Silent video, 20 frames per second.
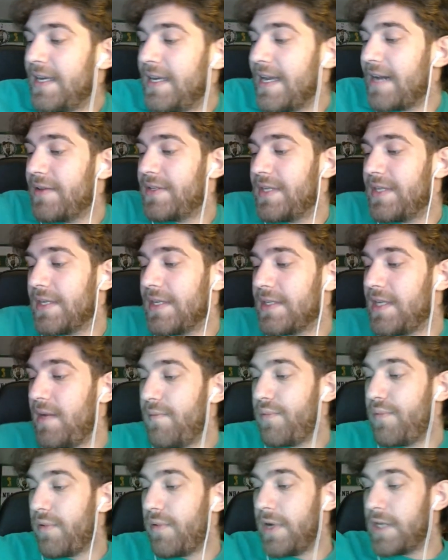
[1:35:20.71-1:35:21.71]
down
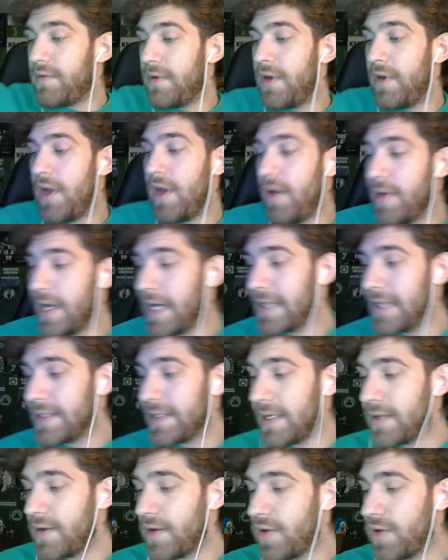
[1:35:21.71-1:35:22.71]
16 points with no Giannis
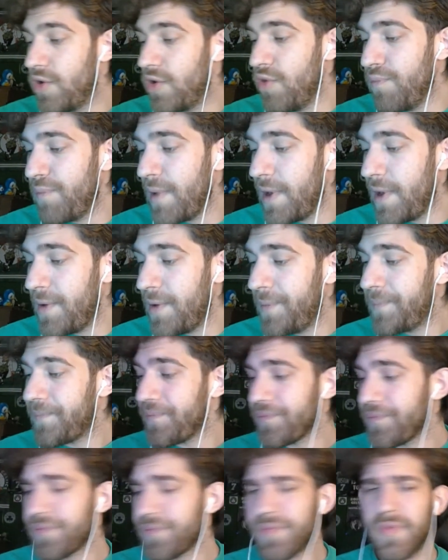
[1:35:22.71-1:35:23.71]
Kumpo.
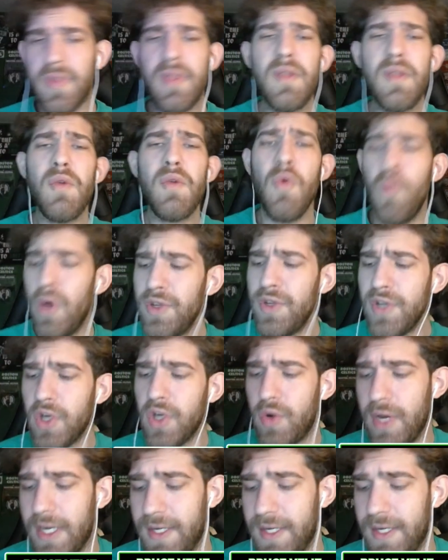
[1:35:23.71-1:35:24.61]
Was a quick